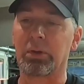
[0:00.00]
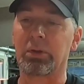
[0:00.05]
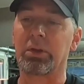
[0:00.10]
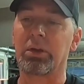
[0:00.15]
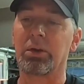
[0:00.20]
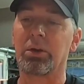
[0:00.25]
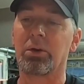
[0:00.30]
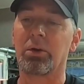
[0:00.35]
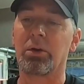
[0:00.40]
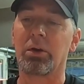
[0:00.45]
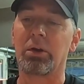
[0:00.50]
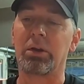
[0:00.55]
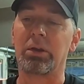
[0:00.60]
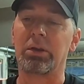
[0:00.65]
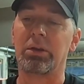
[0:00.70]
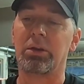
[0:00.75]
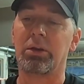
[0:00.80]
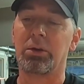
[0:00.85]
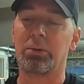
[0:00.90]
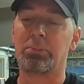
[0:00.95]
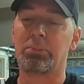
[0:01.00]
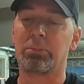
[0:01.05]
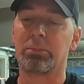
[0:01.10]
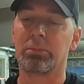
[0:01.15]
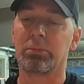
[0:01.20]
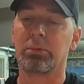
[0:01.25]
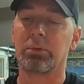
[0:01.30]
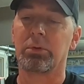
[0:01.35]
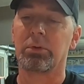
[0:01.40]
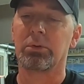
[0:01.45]
a gear on it here
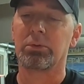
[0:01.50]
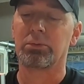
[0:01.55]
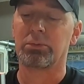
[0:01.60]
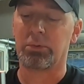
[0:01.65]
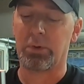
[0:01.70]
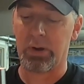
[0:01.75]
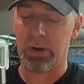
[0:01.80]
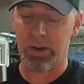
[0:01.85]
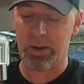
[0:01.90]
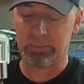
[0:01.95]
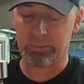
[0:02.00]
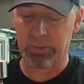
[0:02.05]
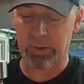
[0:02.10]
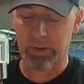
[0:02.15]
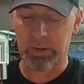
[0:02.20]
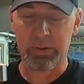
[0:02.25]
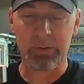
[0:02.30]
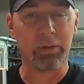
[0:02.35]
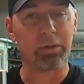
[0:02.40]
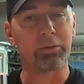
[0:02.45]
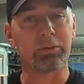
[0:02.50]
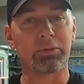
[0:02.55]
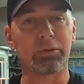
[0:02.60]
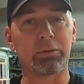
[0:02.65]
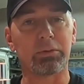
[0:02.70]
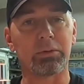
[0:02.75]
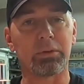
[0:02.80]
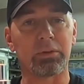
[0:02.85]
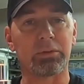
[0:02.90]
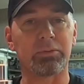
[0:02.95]
right after I get done
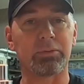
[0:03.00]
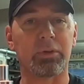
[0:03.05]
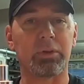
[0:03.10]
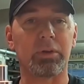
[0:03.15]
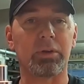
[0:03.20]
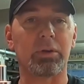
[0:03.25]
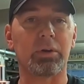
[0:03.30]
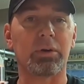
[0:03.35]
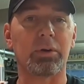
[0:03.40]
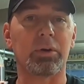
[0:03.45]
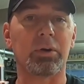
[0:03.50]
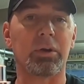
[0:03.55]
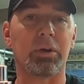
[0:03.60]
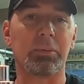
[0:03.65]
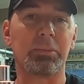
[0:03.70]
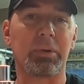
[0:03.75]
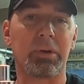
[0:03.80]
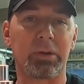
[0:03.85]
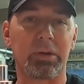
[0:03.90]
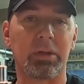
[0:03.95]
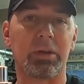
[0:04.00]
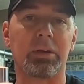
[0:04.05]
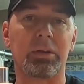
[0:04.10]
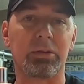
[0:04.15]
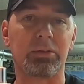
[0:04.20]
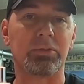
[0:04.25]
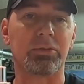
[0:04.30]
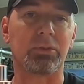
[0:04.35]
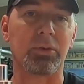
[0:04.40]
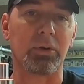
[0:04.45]
shooting this video, and I'm going to get it
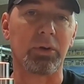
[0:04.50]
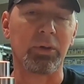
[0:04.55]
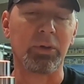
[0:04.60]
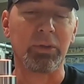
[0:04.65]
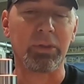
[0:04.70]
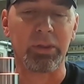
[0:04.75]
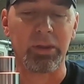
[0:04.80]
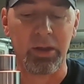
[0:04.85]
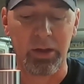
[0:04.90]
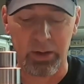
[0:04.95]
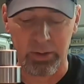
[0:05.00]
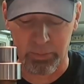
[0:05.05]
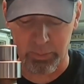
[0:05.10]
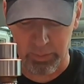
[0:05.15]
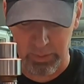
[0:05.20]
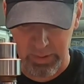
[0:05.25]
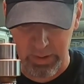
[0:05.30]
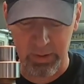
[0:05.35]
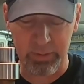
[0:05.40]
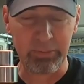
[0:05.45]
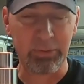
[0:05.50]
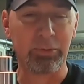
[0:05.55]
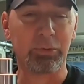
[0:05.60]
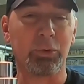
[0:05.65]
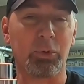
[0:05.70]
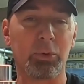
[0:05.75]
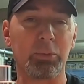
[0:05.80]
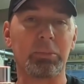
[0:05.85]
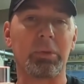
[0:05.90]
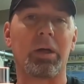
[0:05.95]
installed, and I will have a
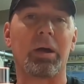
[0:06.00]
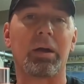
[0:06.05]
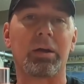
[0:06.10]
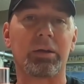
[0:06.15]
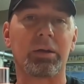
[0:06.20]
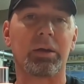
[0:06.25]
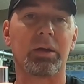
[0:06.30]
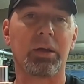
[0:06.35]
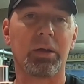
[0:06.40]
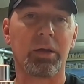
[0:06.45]
short block